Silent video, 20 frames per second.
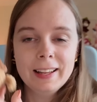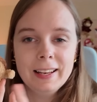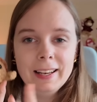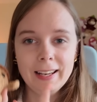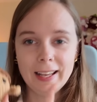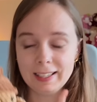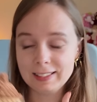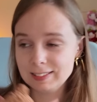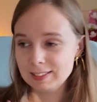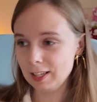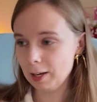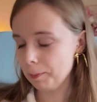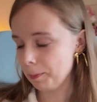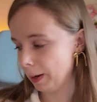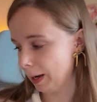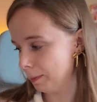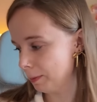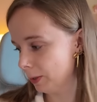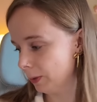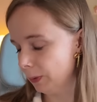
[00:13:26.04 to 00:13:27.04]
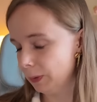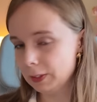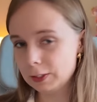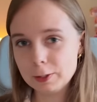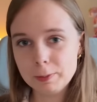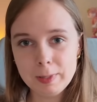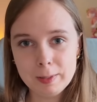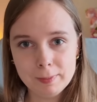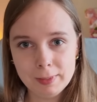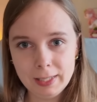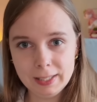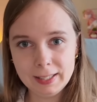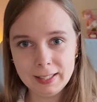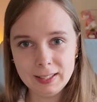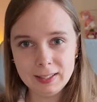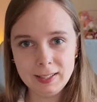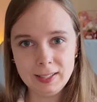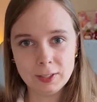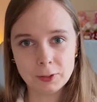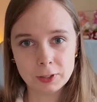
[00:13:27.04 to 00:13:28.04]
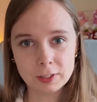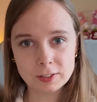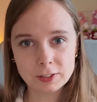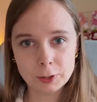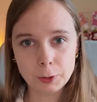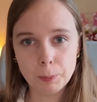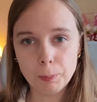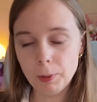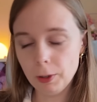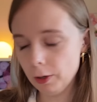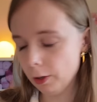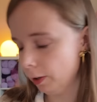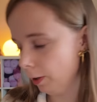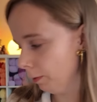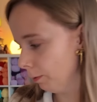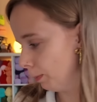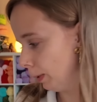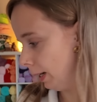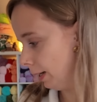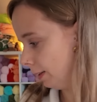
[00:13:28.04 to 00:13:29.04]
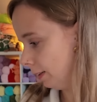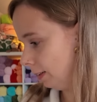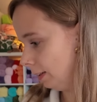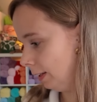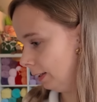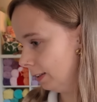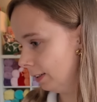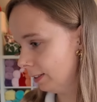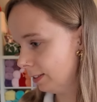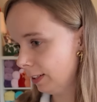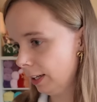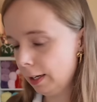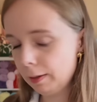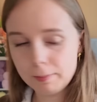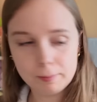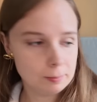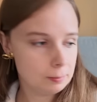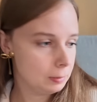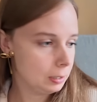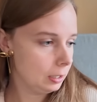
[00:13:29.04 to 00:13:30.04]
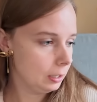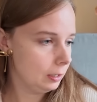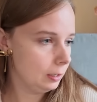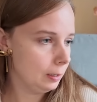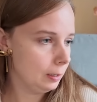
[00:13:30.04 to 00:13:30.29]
Next up, I'm going to be making the crystal ball in the same